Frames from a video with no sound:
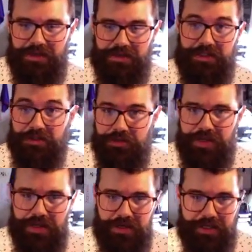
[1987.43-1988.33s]
hear the way
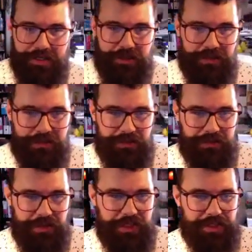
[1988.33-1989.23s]
they greet you.
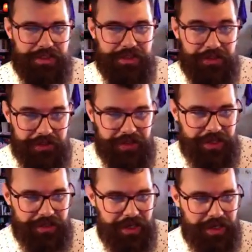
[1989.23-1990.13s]
Really listen. Do you hear that?